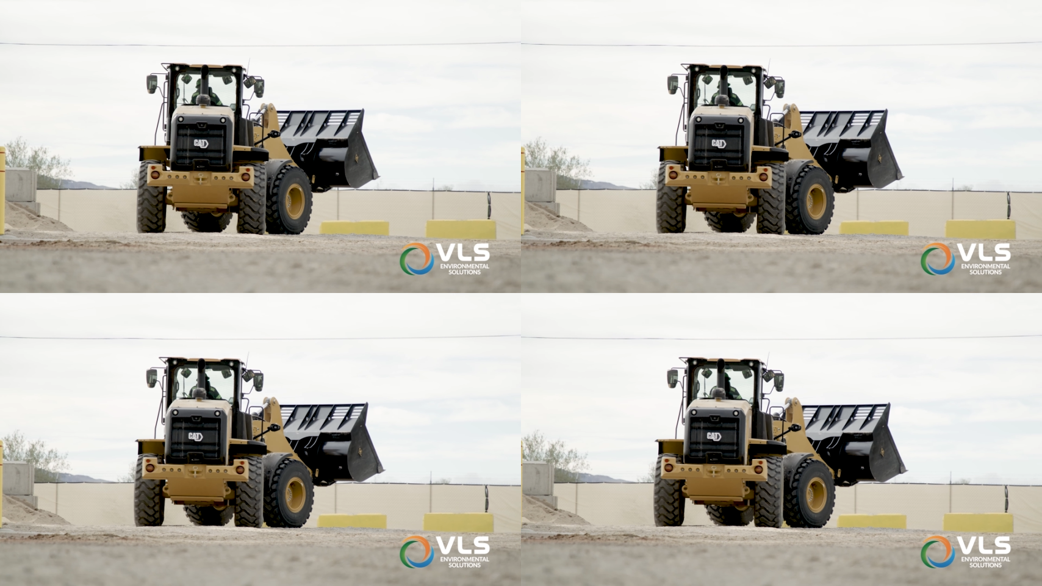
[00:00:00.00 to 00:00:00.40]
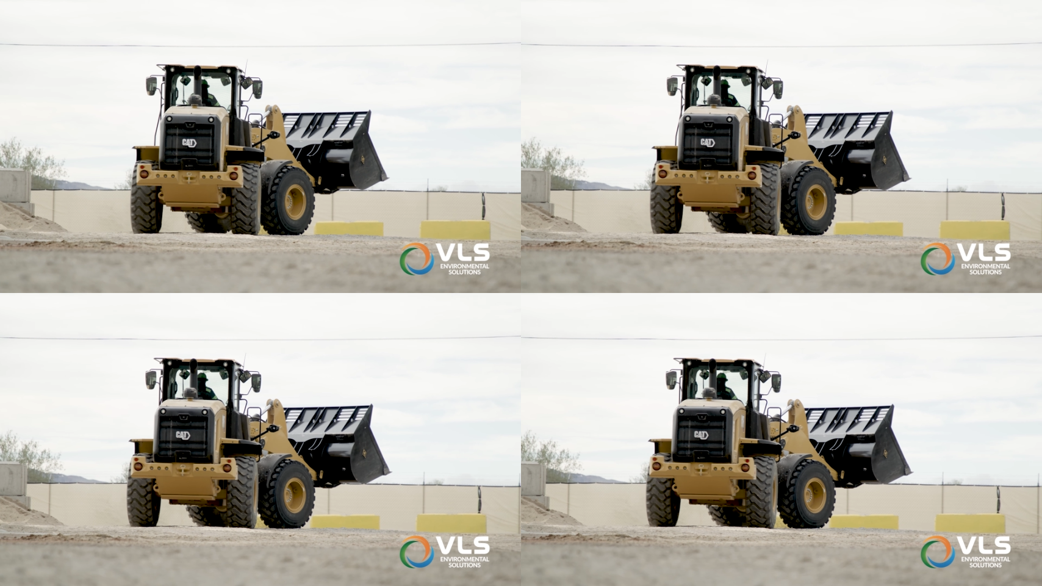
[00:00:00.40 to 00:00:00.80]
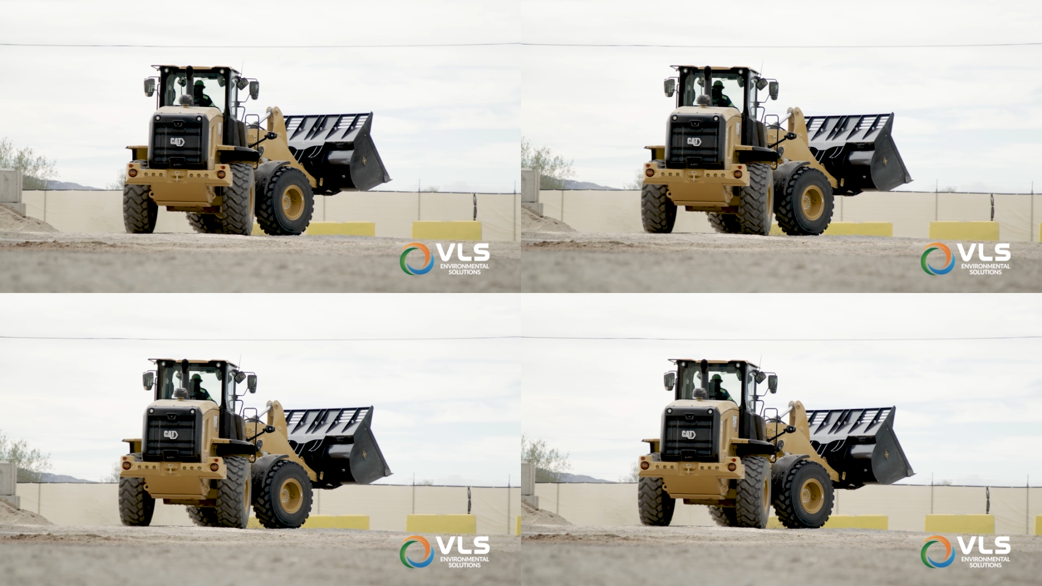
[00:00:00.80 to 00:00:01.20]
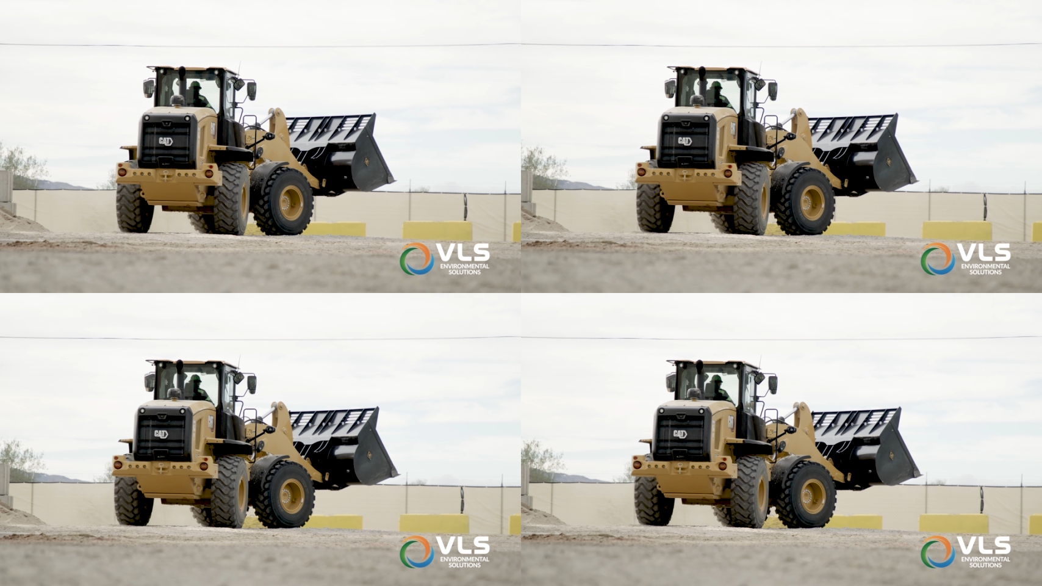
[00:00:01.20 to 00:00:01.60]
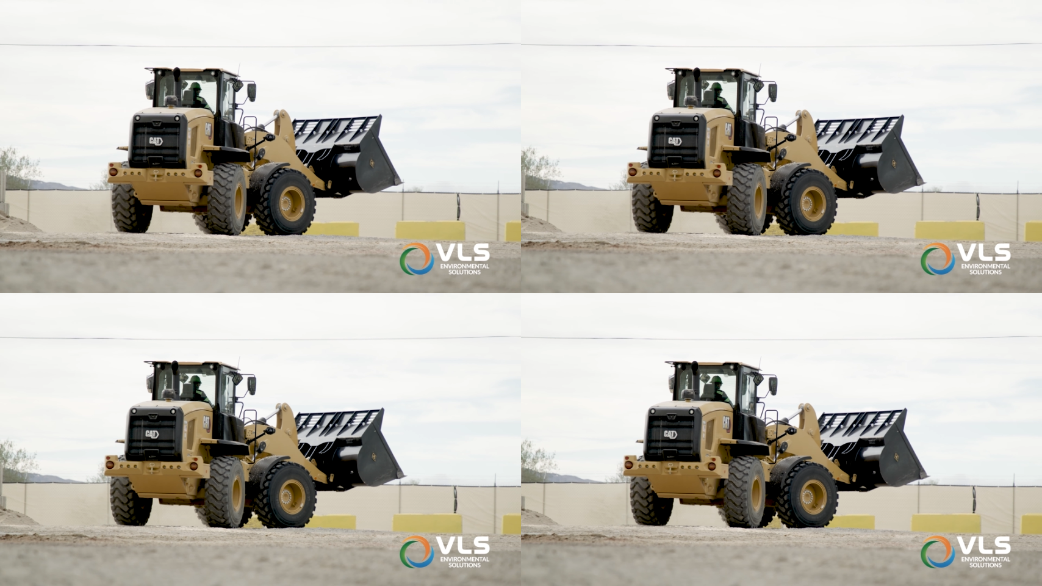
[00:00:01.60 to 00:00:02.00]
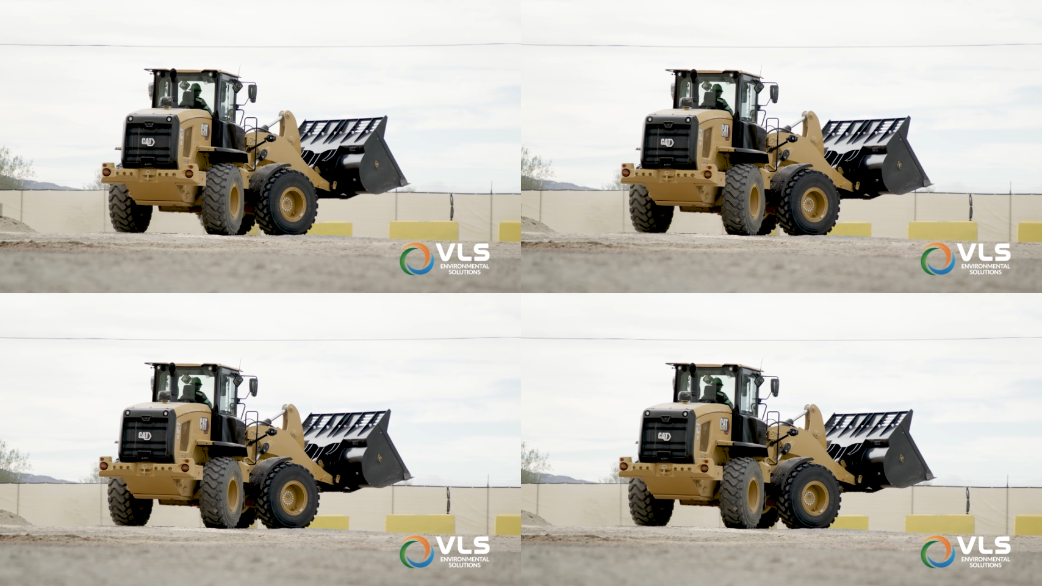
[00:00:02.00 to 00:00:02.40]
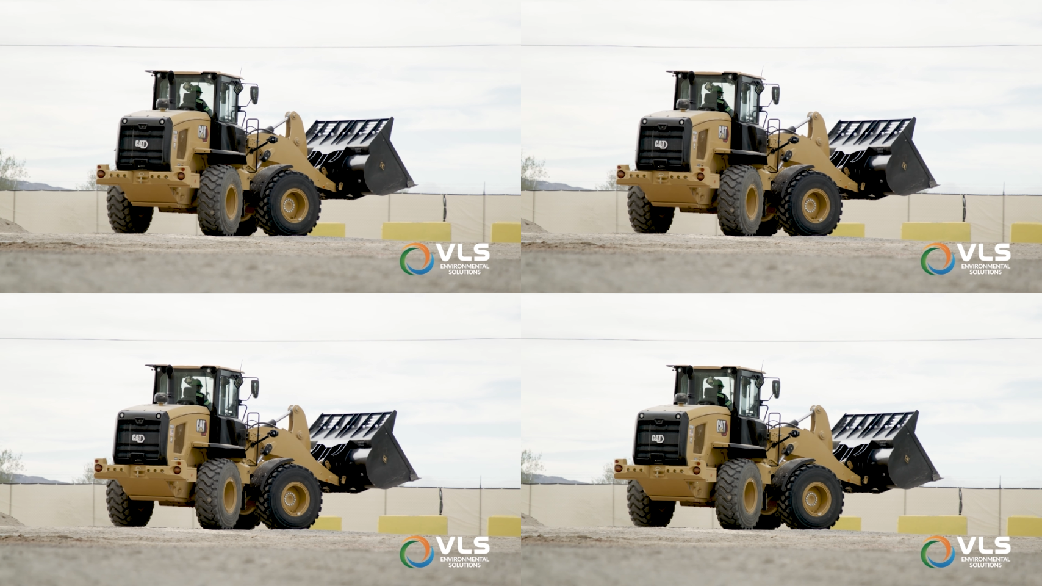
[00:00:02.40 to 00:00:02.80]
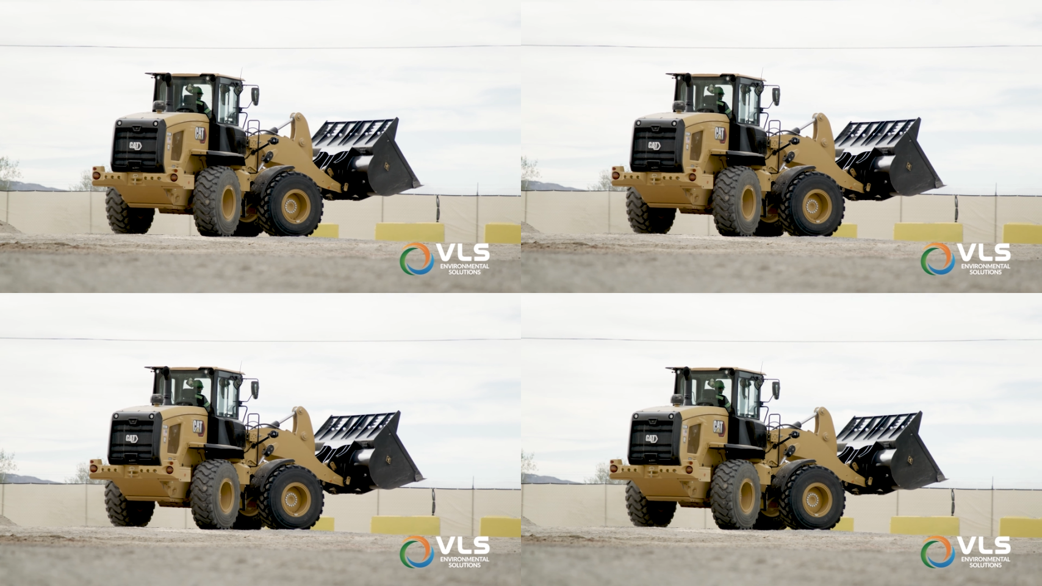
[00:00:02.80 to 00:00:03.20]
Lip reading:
No face is visible, so there are no lips to read.